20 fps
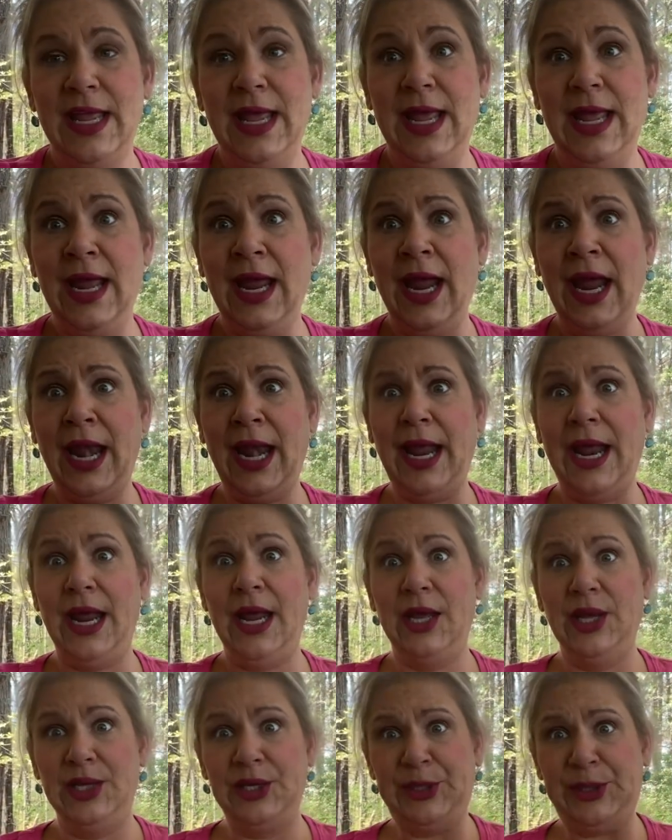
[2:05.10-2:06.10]

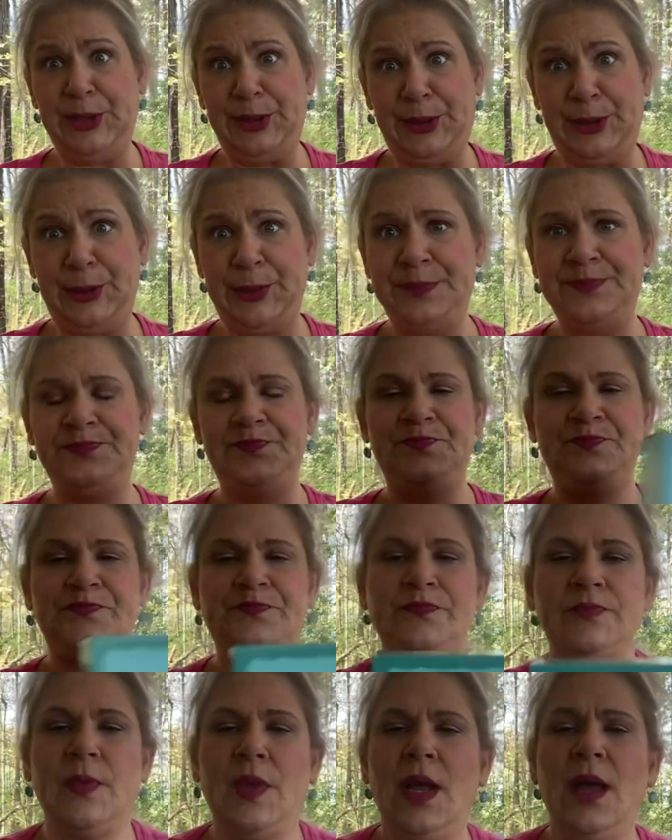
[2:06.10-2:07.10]
Anywho,
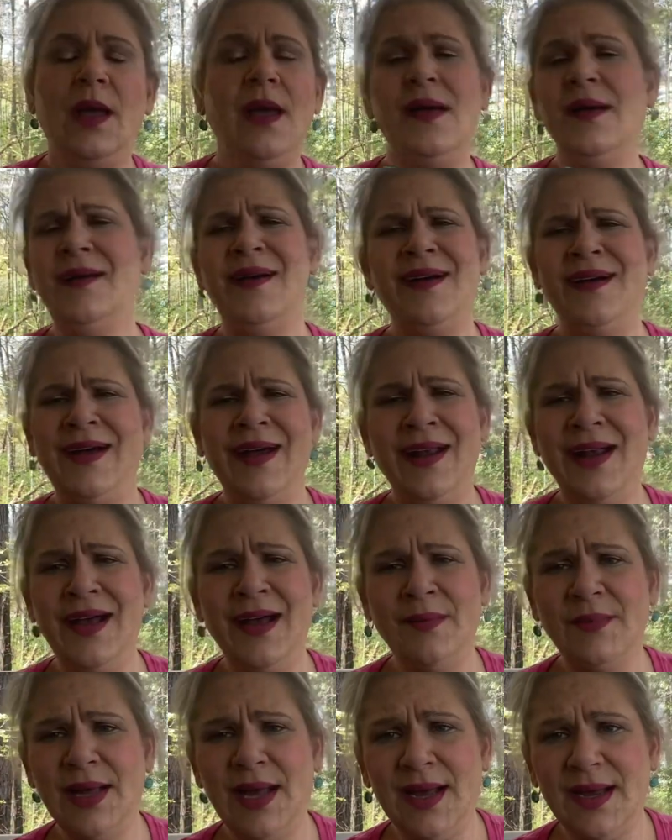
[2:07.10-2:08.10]

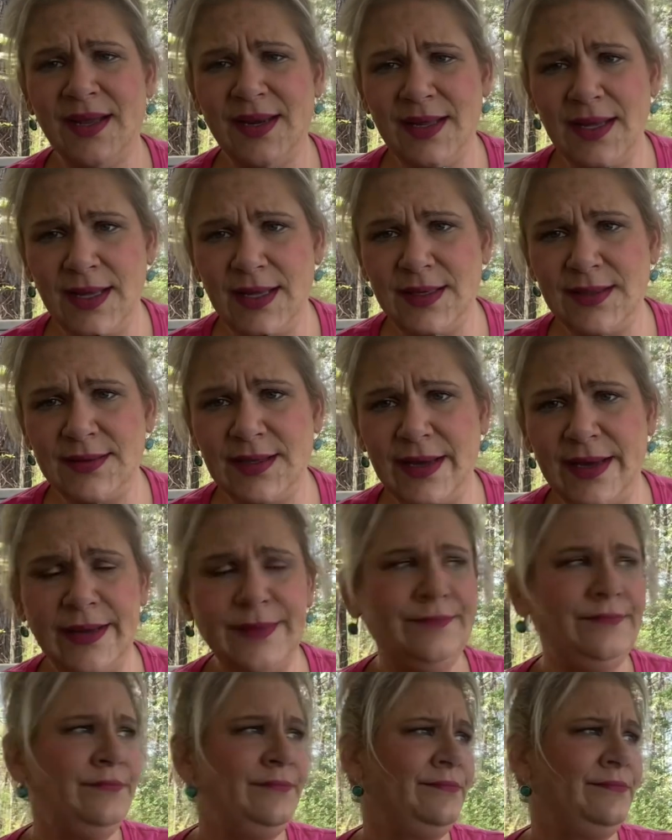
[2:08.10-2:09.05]
I'm not going to edit that.